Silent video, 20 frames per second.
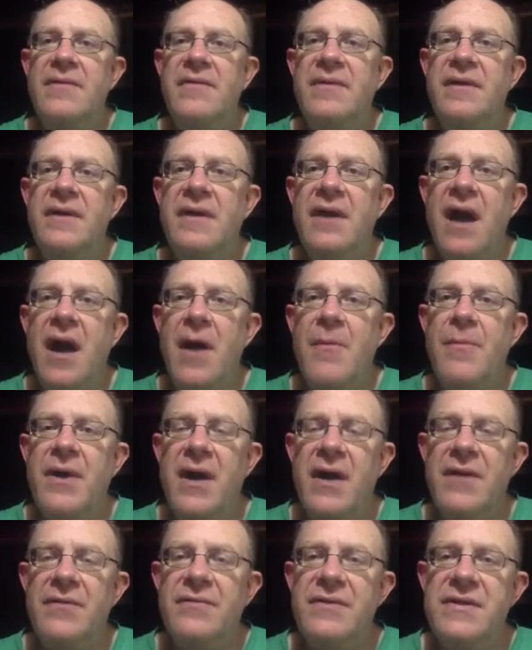The Arab
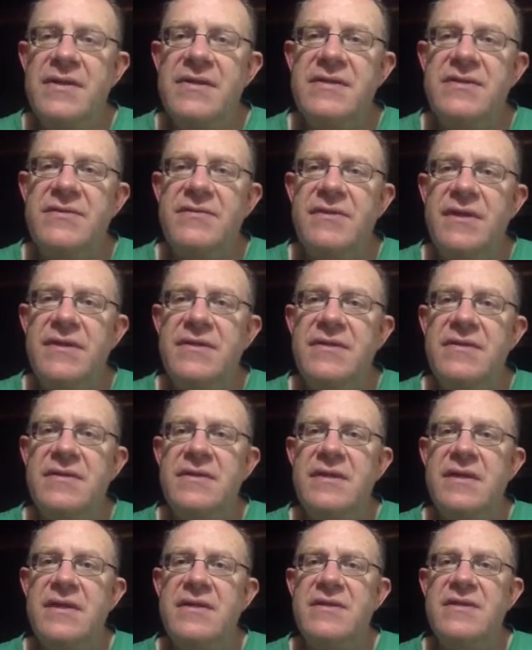countries treat
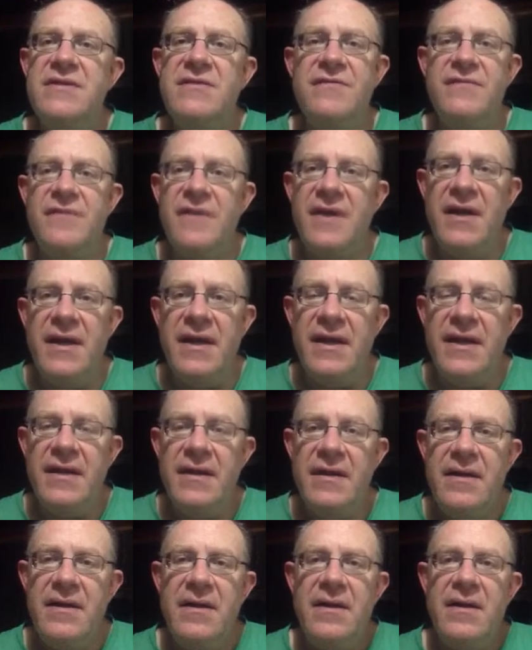severely
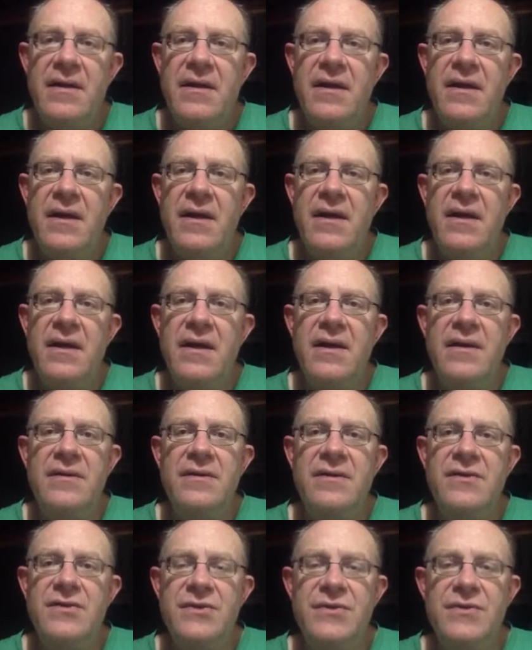
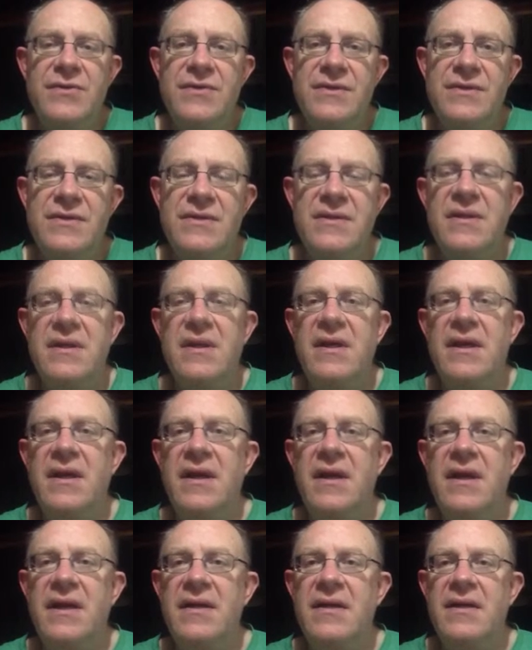the Jews
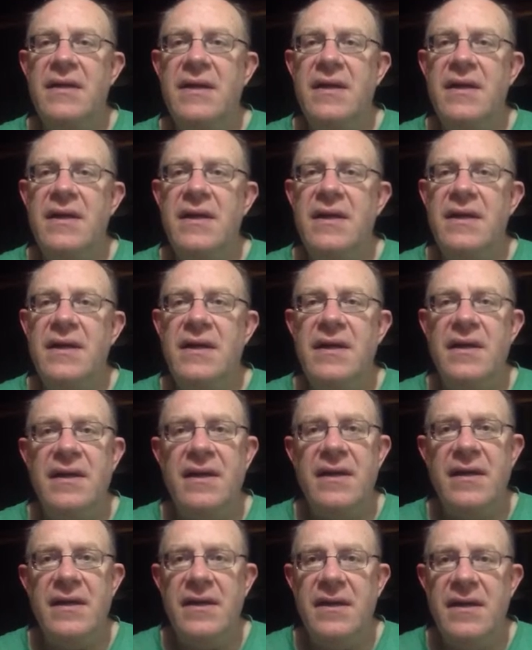in
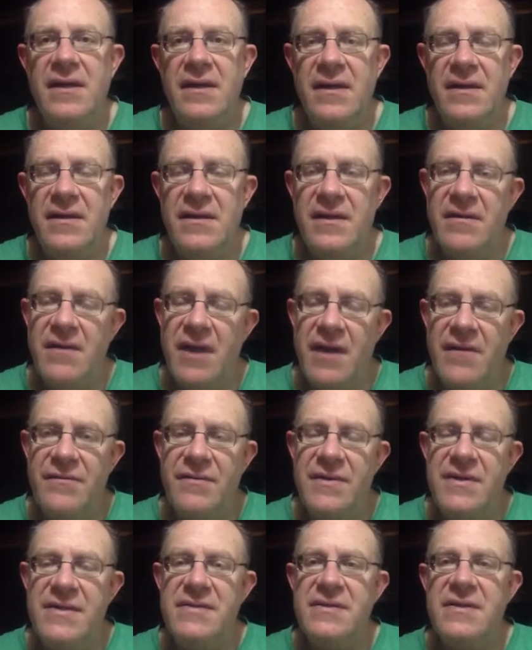their
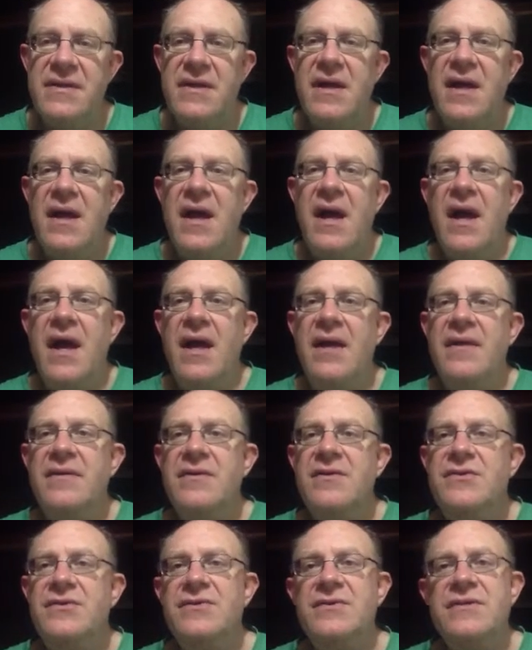countries, and
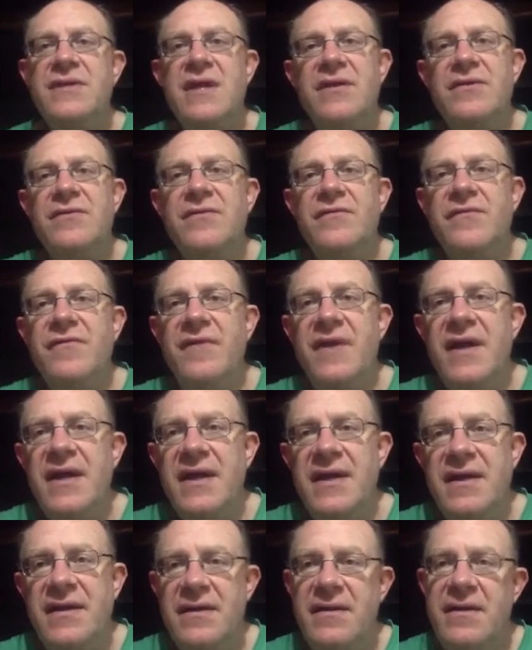the Jews had to
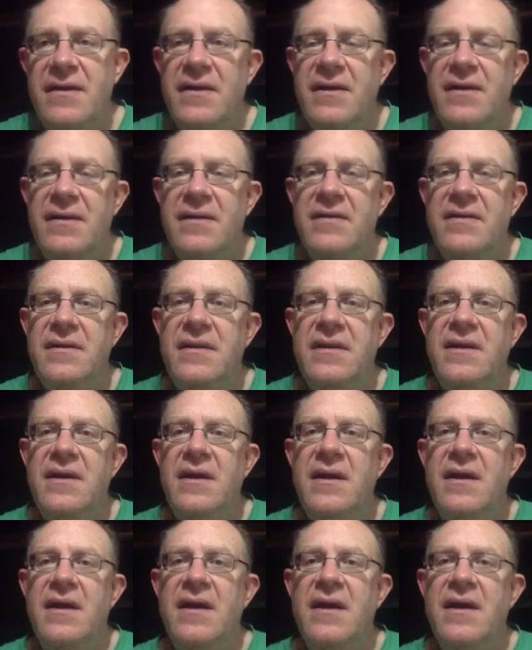flee the